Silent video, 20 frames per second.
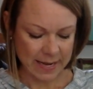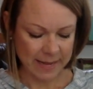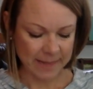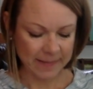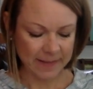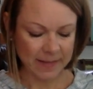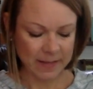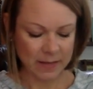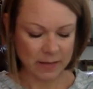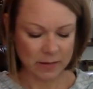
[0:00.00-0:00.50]

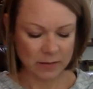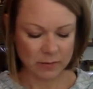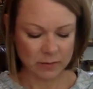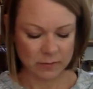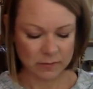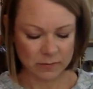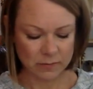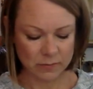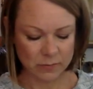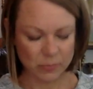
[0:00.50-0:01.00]
And then
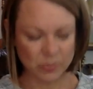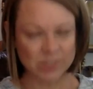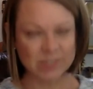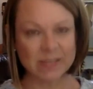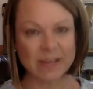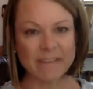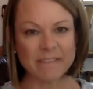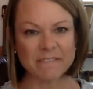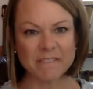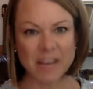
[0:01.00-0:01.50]

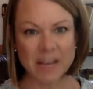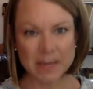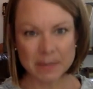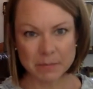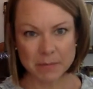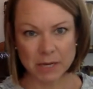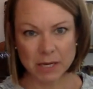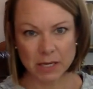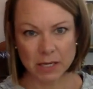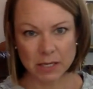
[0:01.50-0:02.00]
once I
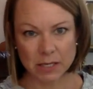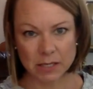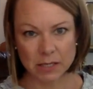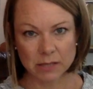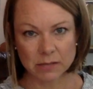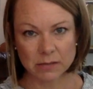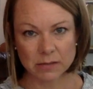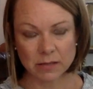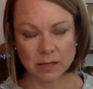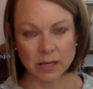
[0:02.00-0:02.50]
find my
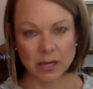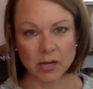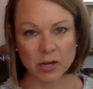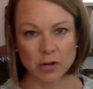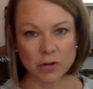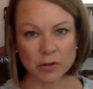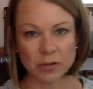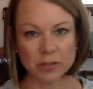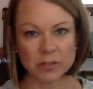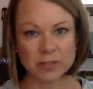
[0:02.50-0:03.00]
kids and I
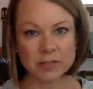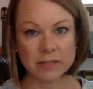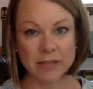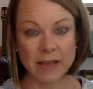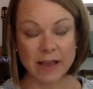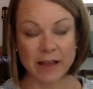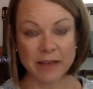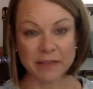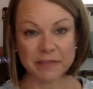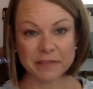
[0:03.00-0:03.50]
know they're
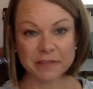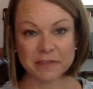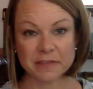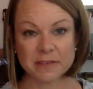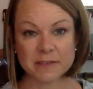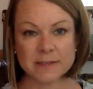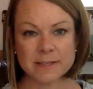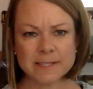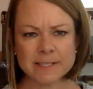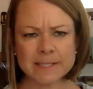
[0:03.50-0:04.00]
safe,
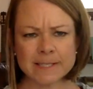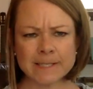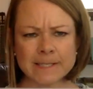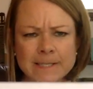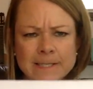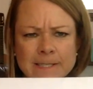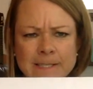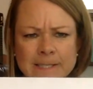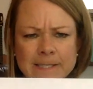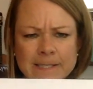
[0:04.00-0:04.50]

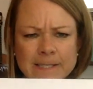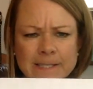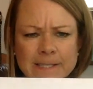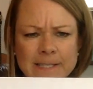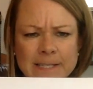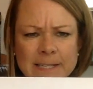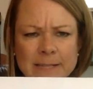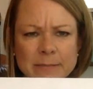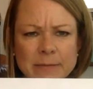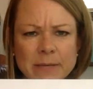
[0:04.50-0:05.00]

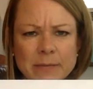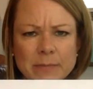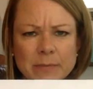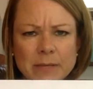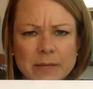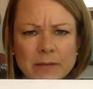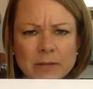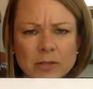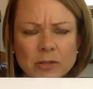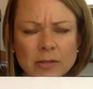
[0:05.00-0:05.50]
I might
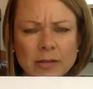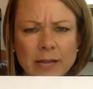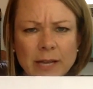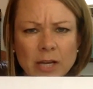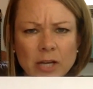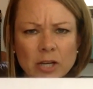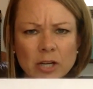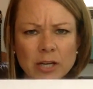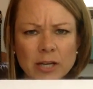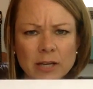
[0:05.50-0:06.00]
be a little
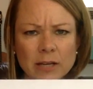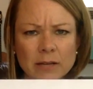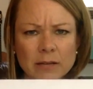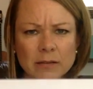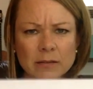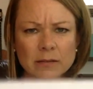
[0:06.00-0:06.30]
angry.